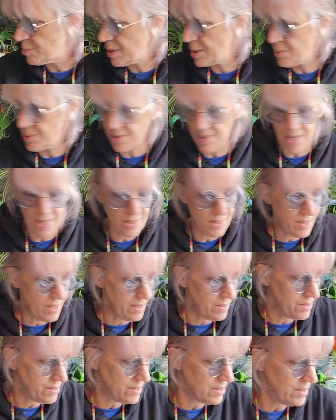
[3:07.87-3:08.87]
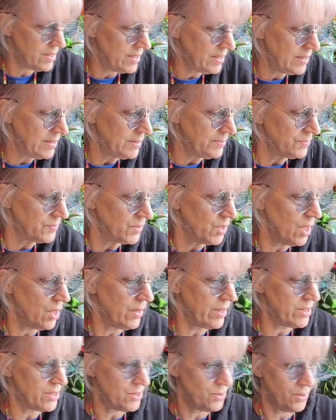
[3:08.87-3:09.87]
Play with that, Gus. All
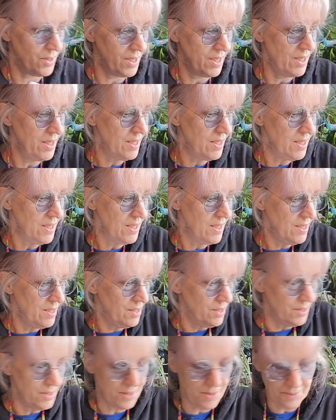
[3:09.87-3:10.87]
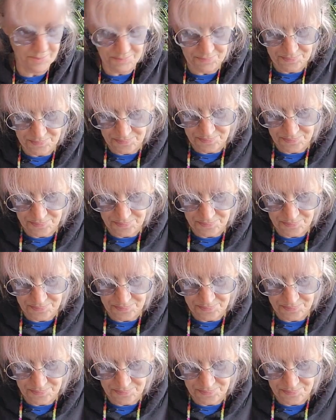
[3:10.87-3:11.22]
right, so in here,